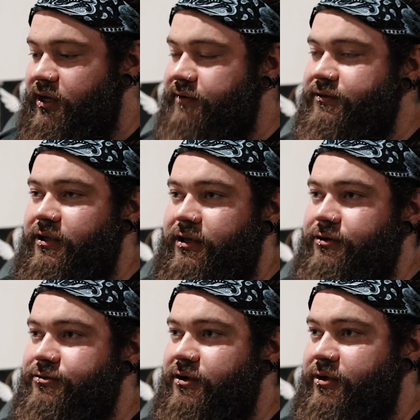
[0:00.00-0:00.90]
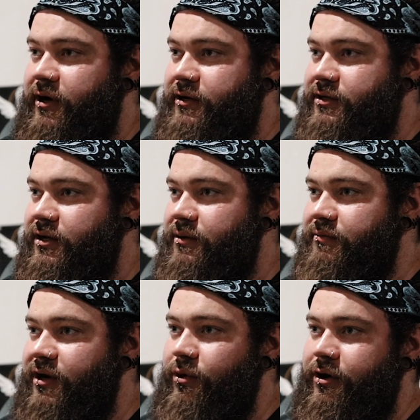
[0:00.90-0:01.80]
After the close grip press,
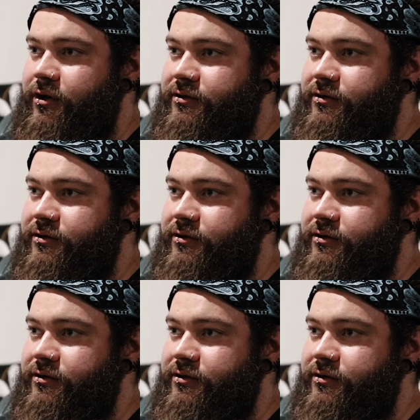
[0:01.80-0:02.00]
may work